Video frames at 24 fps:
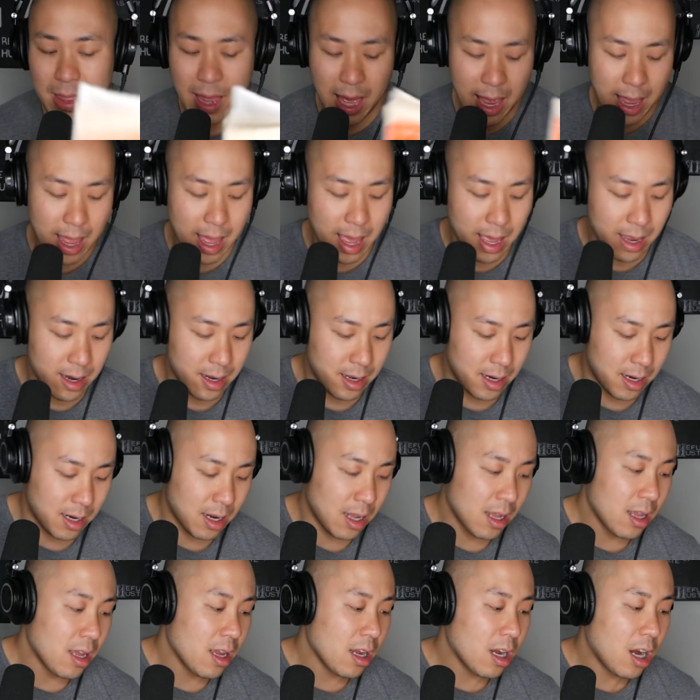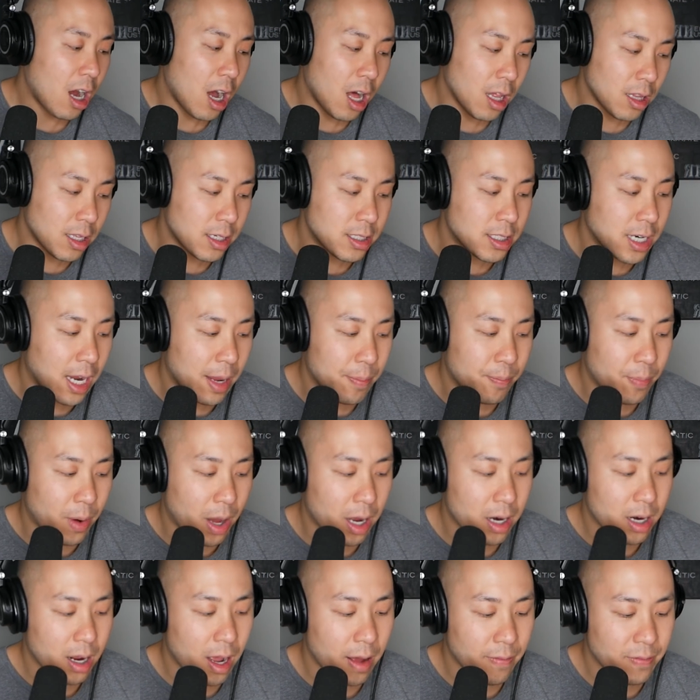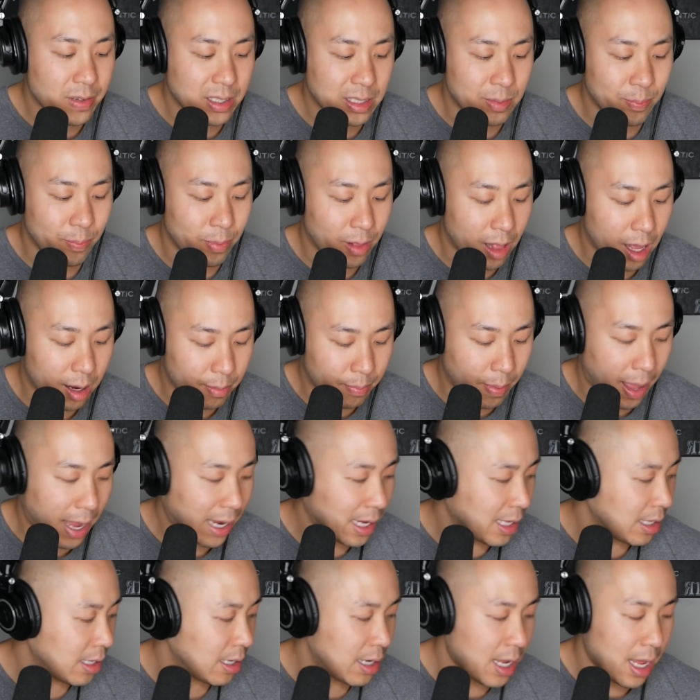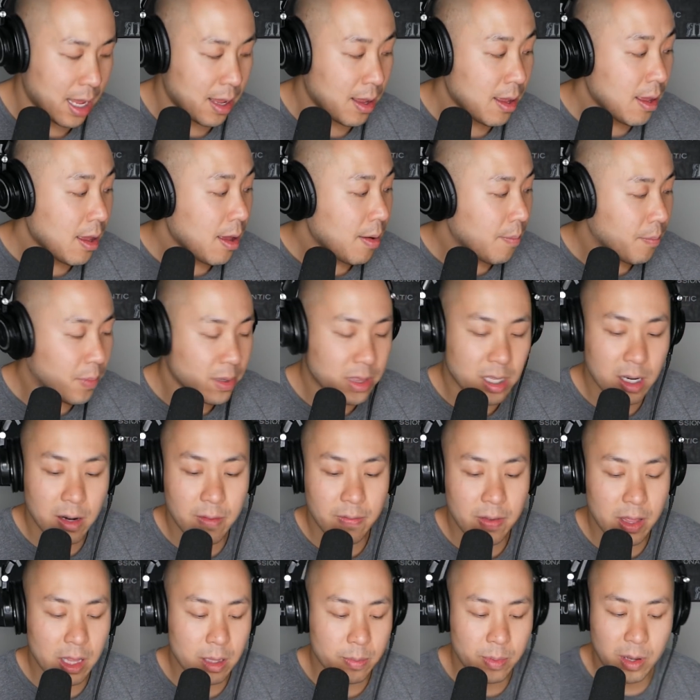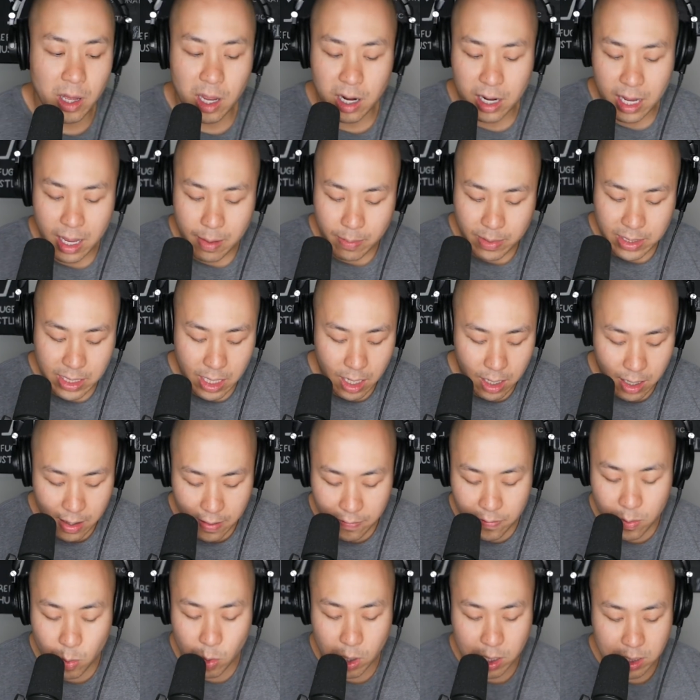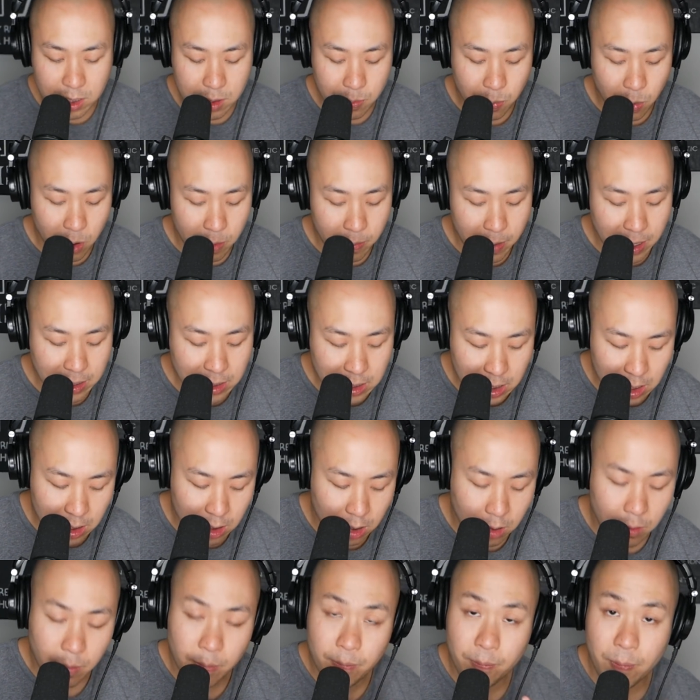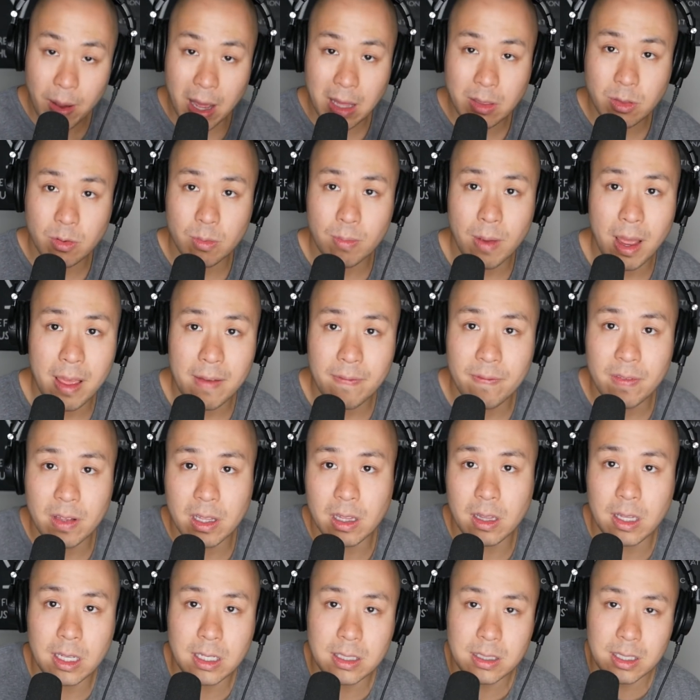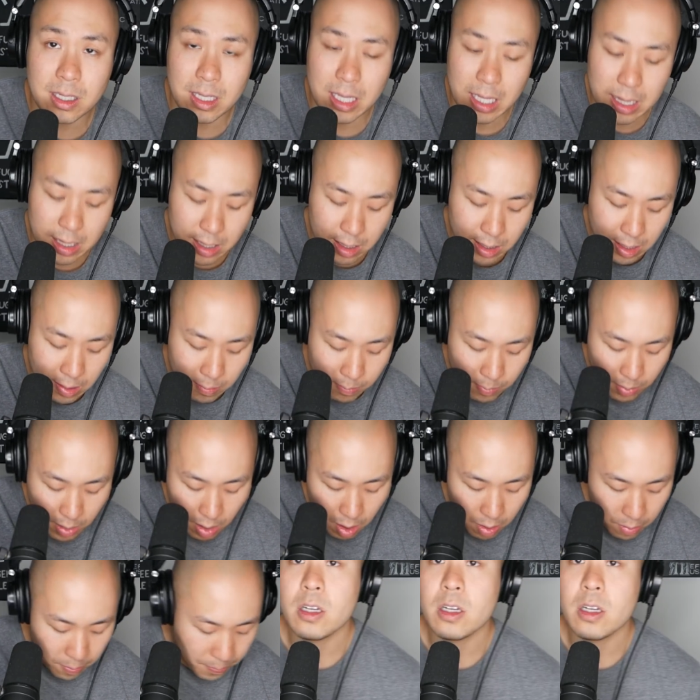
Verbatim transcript: that I had in college. I bought it off his blog back in the day. But they're available on Amazon. If you want to support my channel, buy through my affiliate links in the link below.